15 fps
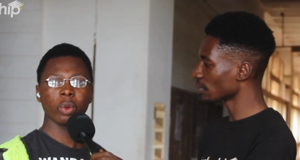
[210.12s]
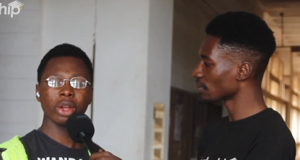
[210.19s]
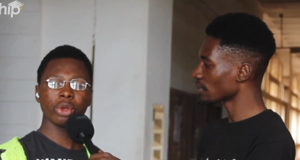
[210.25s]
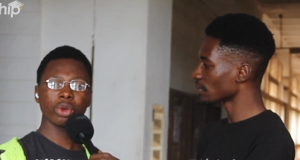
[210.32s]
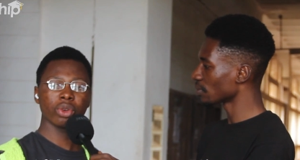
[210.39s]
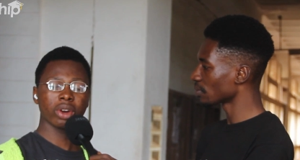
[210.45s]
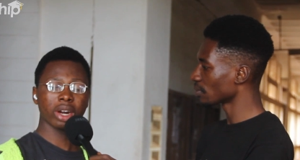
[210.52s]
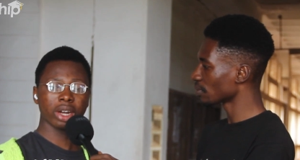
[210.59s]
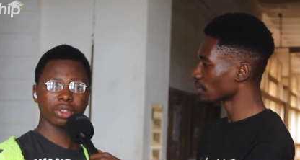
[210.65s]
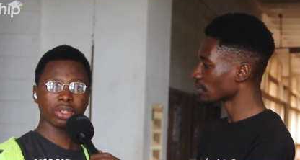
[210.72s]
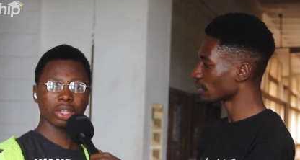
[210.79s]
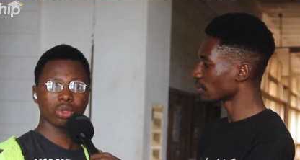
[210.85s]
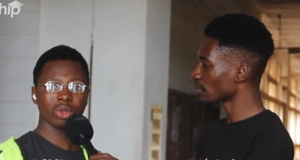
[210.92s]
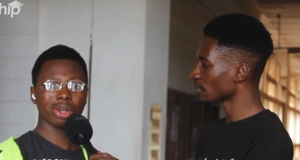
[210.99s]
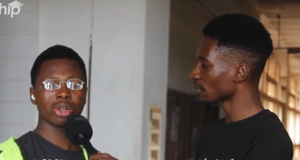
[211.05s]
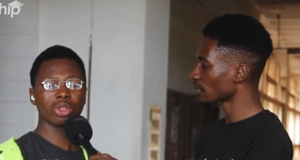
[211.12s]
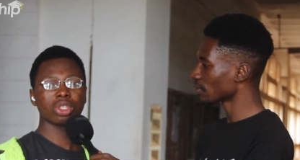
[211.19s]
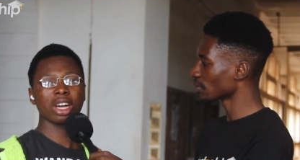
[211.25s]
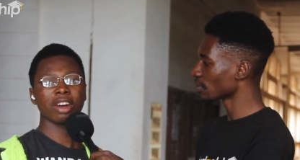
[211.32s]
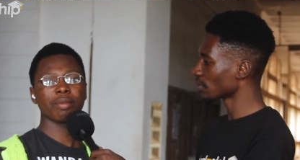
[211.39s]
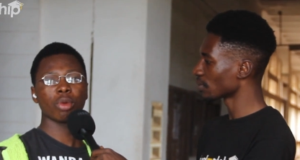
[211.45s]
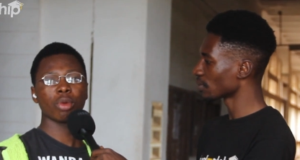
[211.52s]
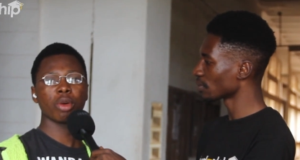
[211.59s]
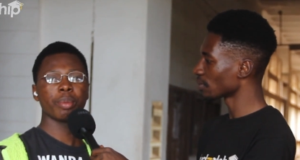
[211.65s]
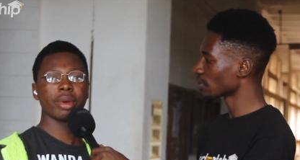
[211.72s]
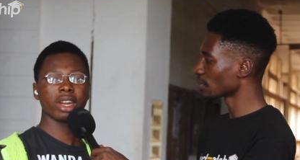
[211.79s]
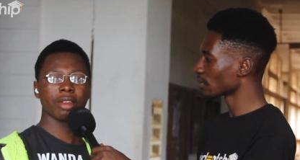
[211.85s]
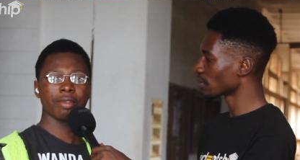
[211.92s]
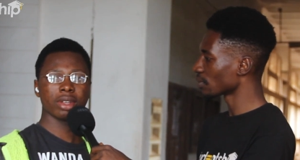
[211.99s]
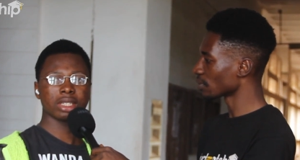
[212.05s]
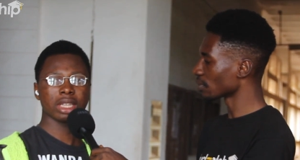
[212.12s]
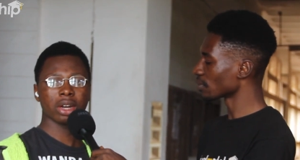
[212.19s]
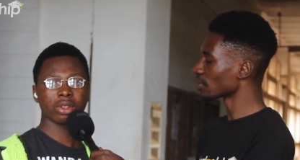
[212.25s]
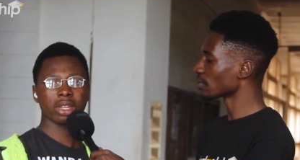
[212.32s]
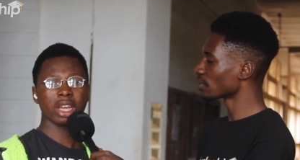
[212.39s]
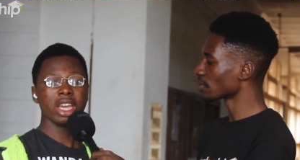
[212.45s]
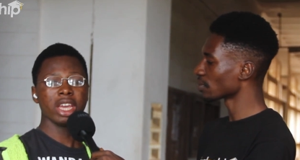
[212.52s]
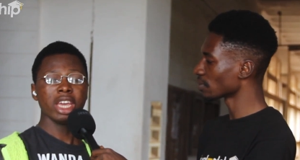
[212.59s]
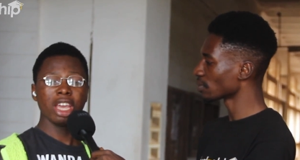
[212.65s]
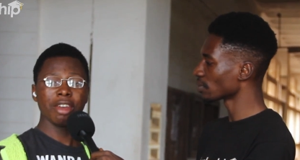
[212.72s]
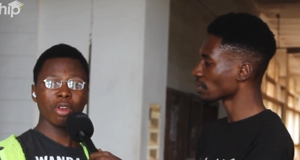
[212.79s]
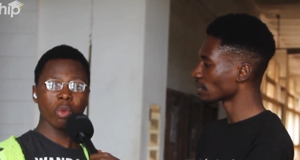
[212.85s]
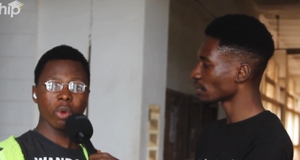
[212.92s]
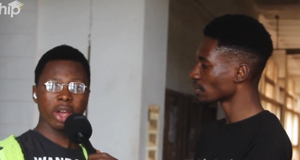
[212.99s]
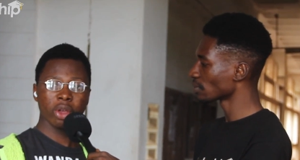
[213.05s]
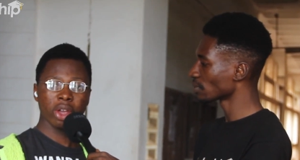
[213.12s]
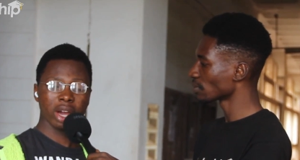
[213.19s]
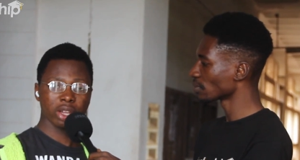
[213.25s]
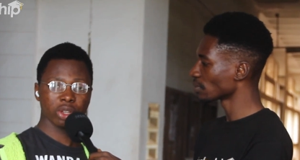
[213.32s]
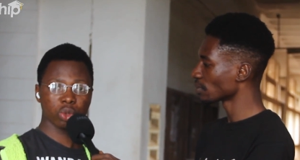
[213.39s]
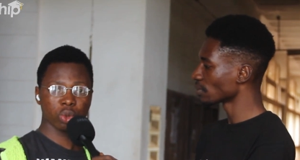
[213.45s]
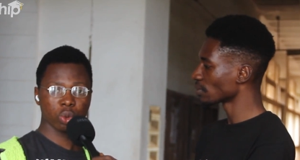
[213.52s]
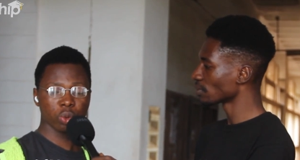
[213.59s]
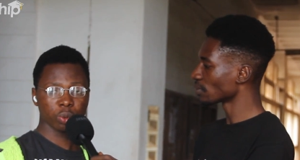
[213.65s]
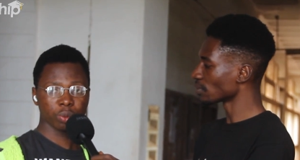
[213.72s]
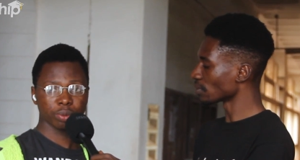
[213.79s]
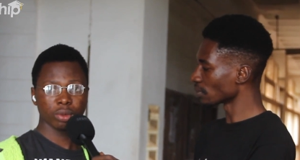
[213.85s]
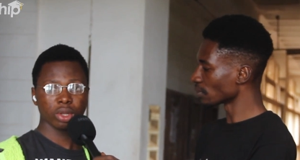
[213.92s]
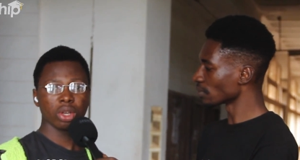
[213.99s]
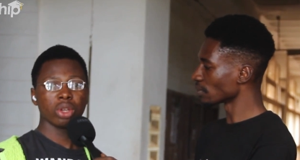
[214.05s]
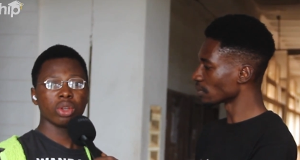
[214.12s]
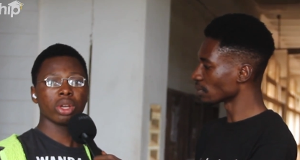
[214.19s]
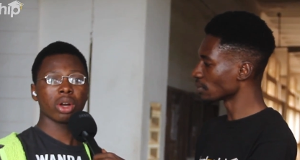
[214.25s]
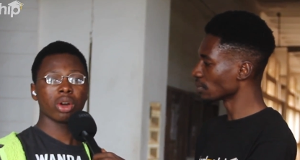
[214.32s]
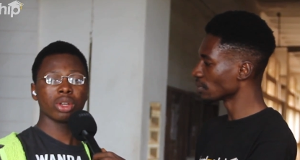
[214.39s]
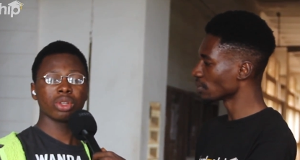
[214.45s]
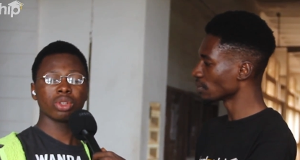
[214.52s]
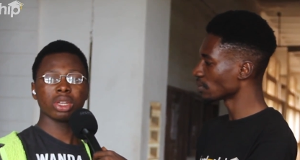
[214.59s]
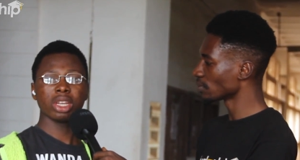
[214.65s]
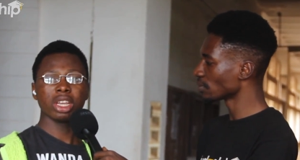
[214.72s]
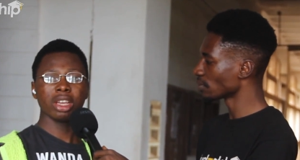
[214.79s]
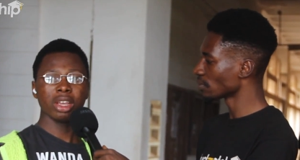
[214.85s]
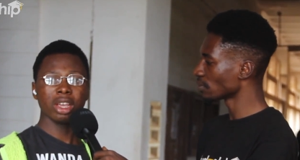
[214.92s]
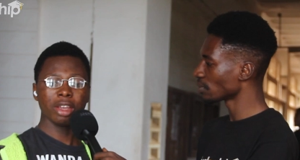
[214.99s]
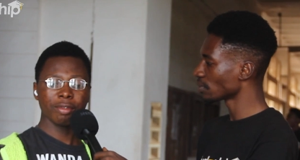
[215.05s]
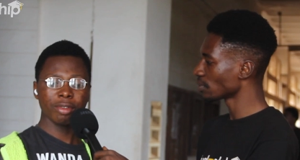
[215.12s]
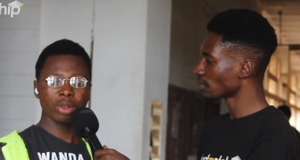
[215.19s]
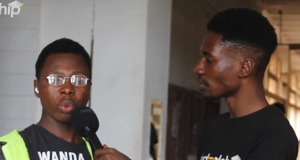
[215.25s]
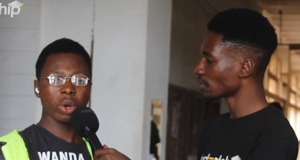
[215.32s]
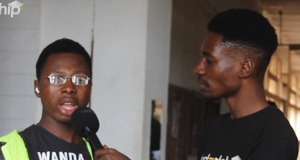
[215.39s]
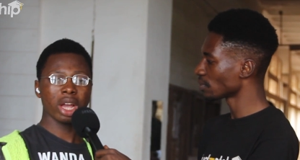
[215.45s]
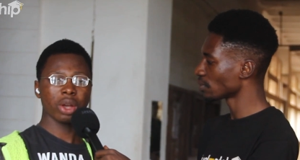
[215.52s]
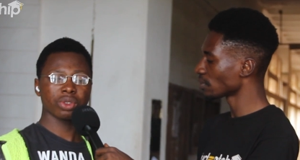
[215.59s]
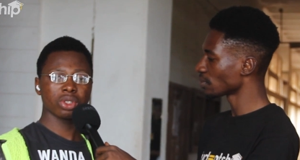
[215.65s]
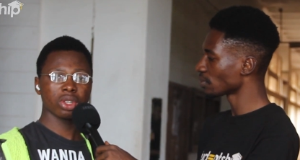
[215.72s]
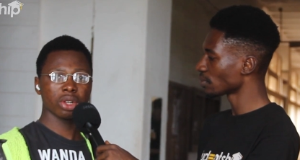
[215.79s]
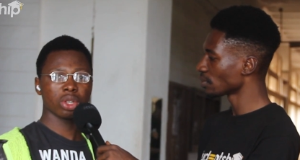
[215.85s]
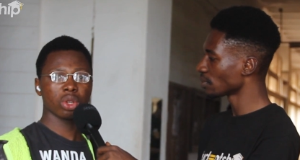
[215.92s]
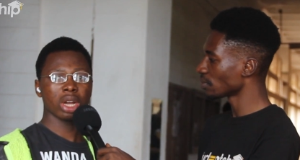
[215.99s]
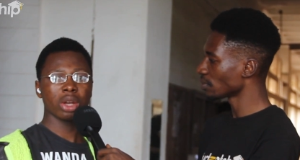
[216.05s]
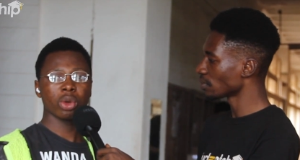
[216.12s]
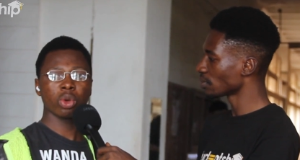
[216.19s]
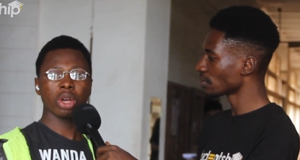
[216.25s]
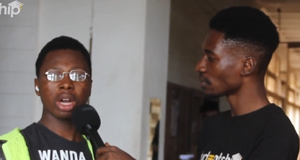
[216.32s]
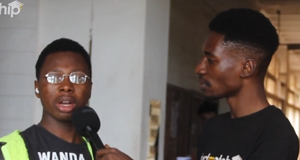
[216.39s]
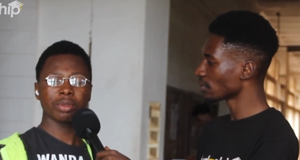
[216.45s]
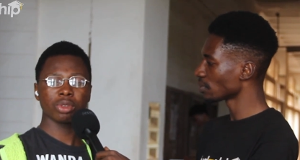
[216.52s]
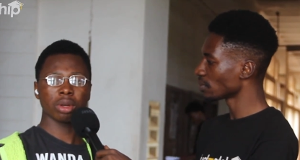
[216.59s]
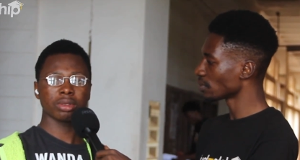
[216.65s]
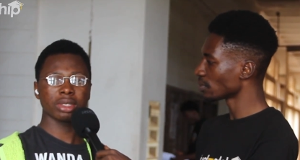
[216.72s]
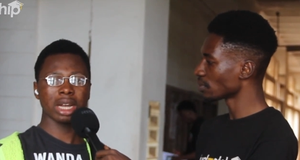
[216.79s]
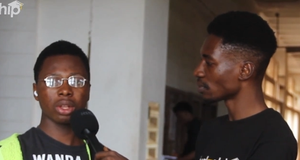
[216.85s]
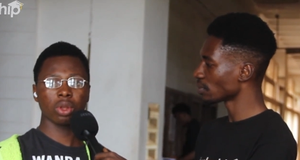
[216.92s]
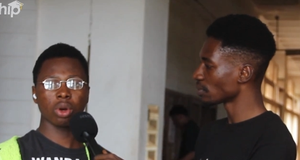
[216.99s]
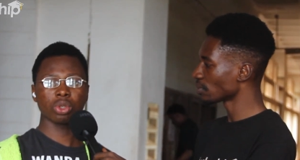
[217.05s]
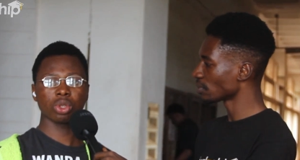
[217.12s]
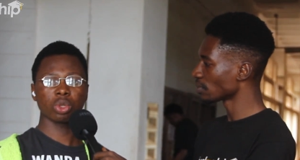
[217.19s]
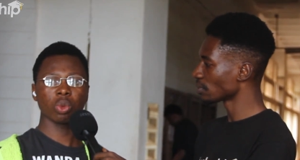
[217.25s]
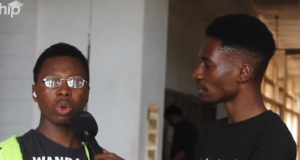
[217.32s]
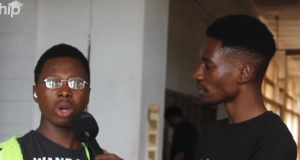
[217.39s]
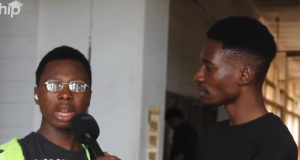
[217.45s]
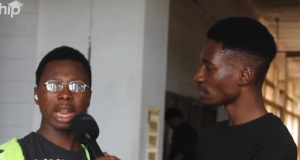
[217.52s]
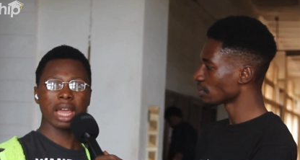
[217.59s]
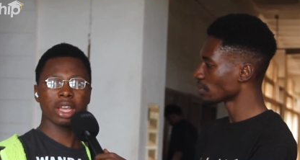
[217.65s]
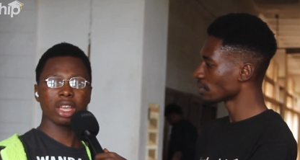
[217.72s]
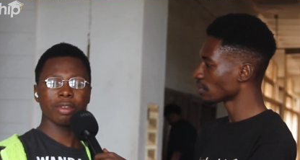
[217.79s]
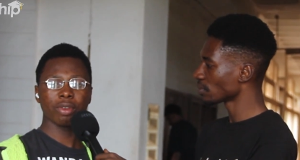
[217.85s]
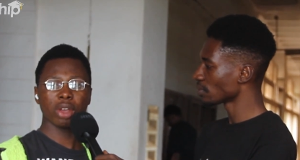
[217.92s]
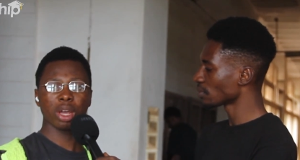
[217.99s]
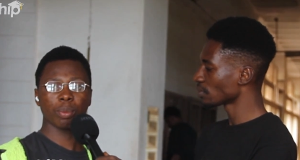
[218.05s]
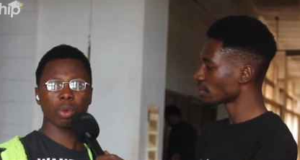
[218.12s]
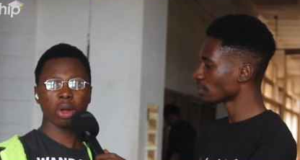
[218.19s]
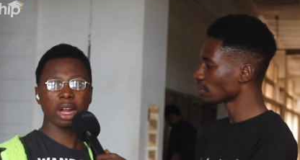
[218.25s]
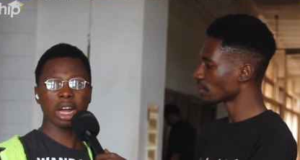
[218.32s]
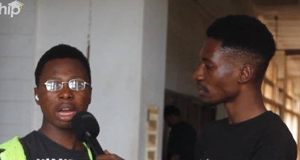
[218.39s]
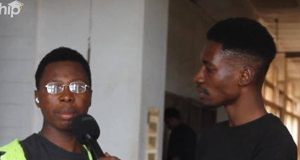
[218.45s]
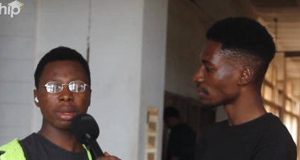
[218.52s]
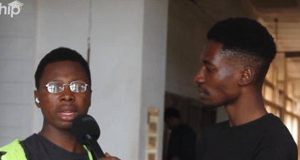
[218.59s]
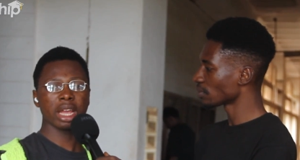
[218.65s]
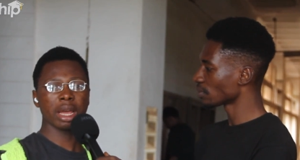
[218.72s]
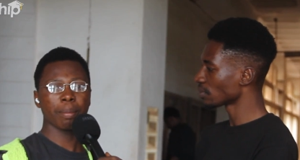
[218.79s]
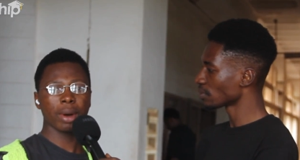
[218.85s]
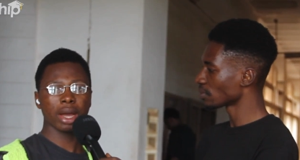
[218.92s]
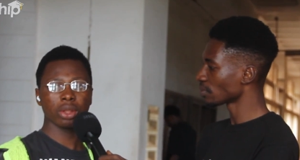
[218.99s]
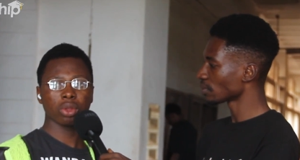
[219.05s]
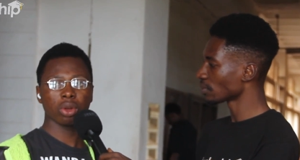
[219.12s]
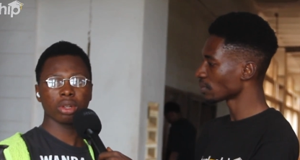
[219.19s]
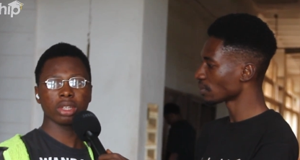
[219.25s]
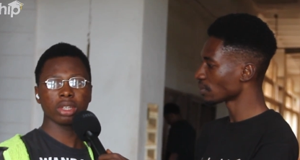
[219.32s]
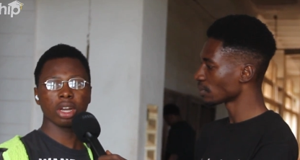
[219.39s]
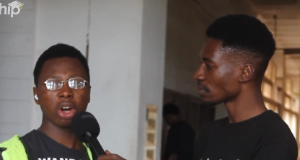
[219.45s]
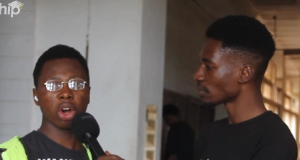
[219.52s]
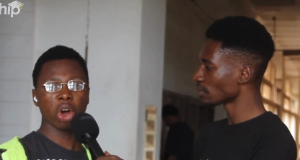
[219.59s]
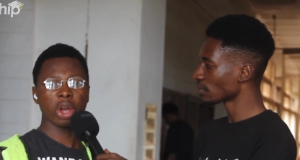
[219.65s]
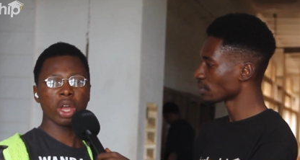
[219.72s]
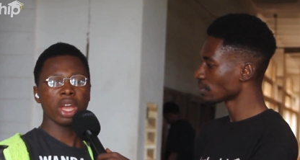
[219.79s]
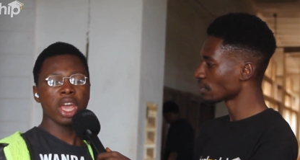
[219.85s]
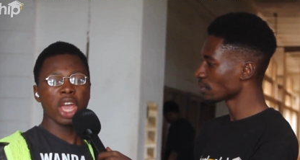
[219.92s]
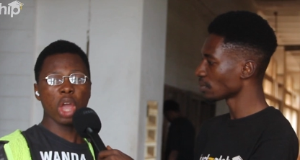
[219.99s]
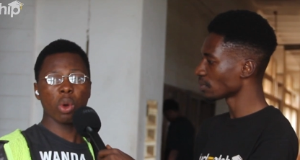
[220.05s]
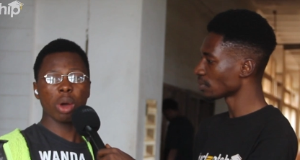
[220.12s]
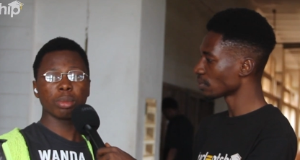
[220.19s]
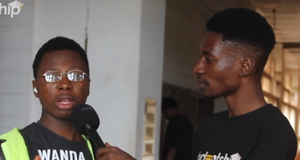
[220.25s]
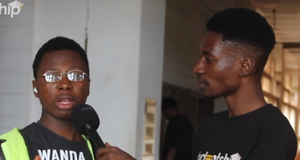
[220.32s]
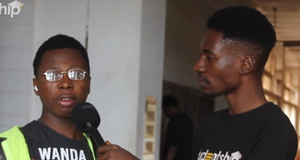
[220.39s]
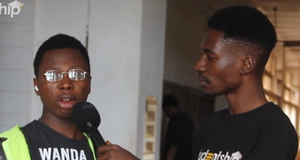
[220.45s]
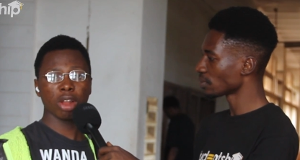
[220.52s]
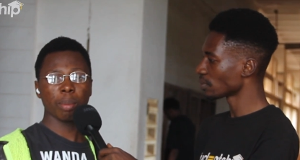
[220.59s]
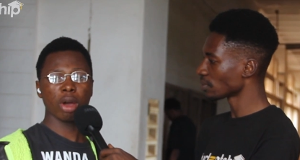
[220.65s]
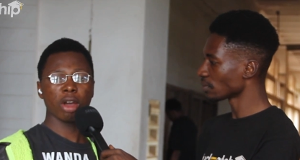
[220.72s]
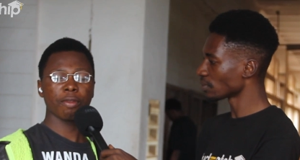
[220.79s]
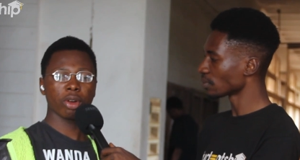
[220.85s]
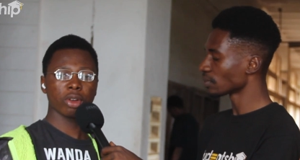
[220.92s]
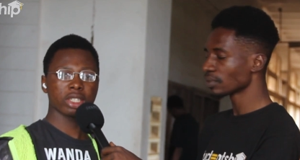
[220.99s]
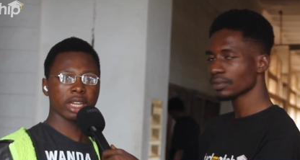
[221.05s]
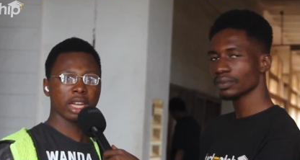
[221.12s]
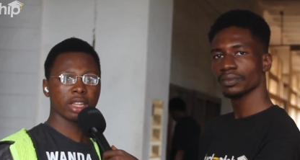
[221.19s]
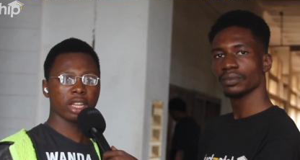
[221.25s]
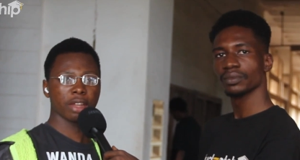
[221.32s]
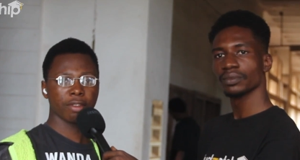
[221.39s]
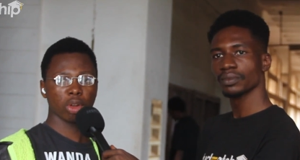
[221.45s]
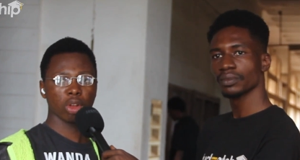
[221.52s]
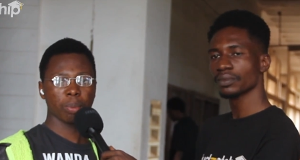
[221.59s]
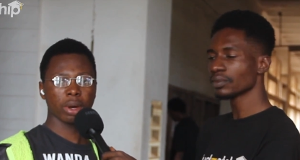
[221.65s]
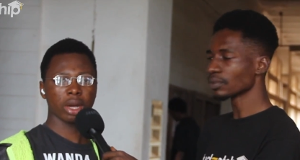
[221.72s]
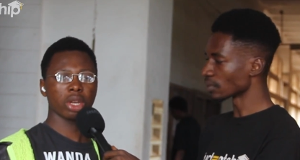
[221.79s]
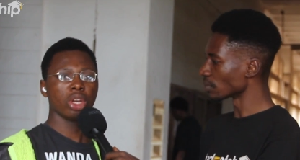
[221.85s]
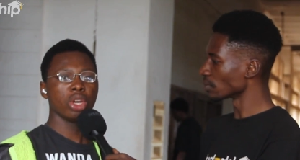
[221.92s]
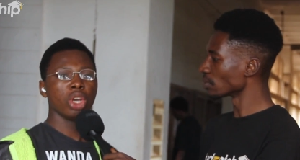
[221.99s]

Speaker 1: when you graduate, you are going to have more benefits out there. Even when you are in school, even when you are studying, you have some side hustles. Like if you are programming, a Python, or a web developer, a front end developer,